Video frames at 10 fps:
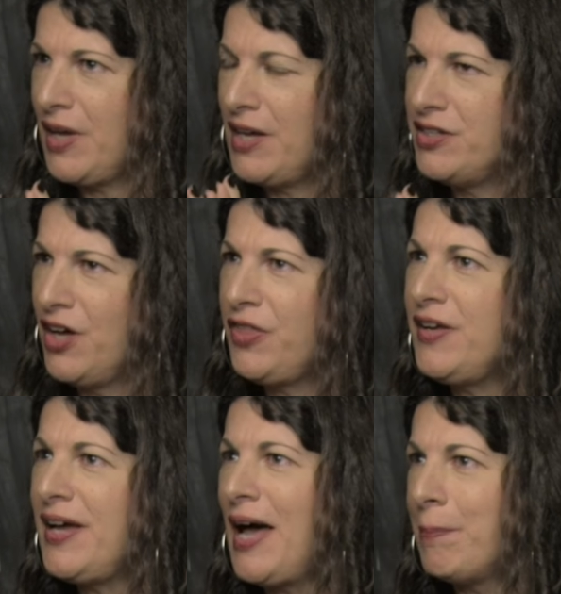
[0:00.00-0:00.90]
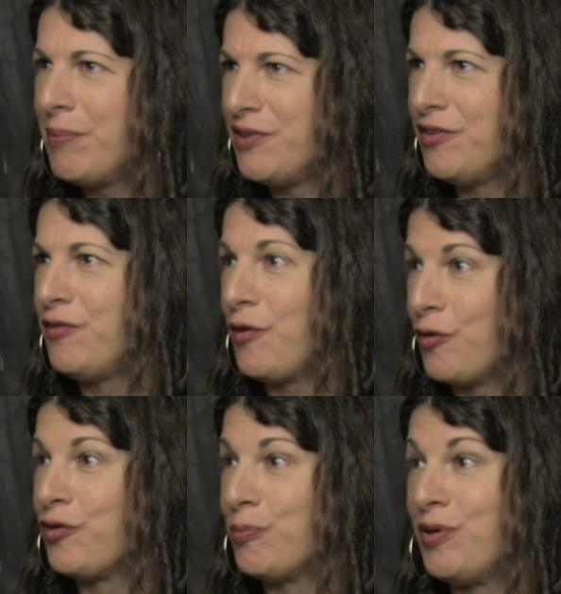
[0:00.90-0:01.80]
And nothing happened until
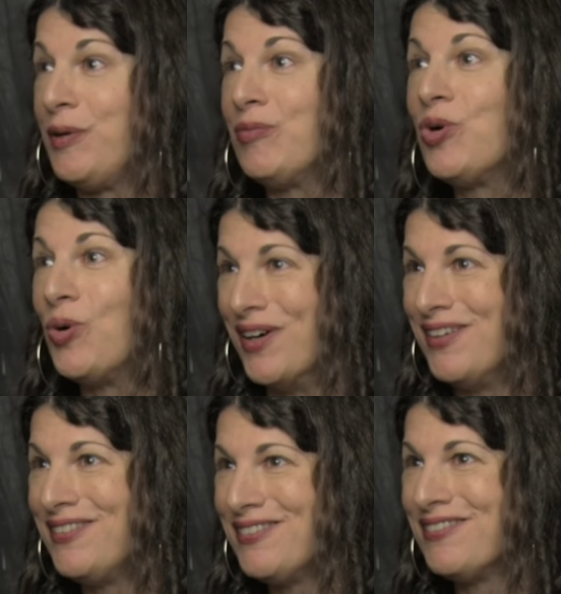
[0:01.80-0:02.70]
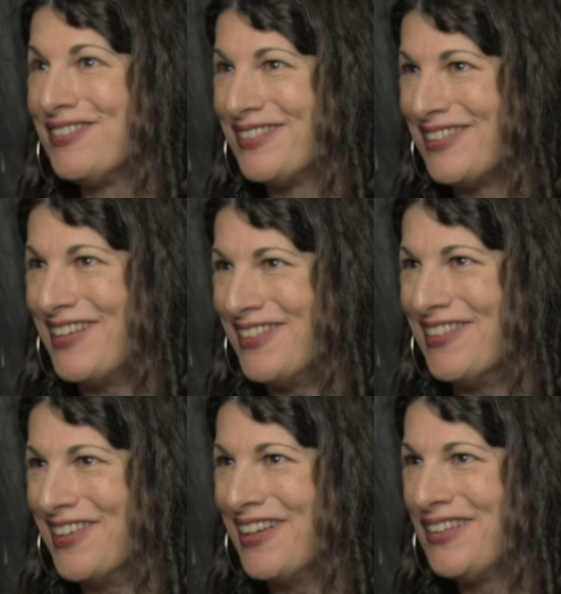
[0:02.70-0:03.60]
the Supreme Court decided
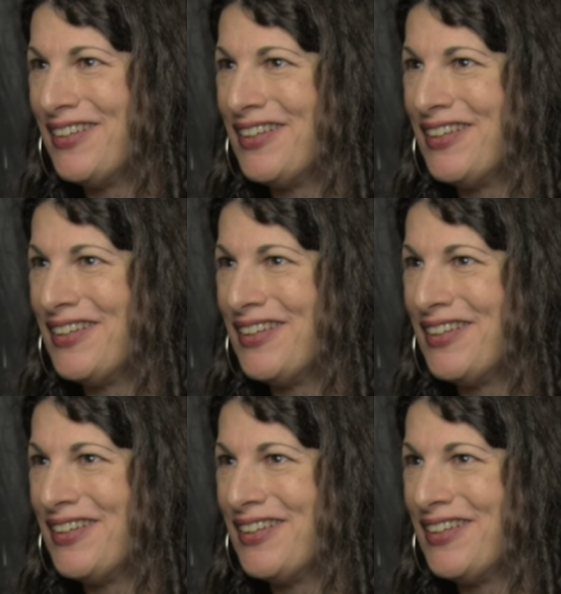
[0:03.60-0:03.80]
on it.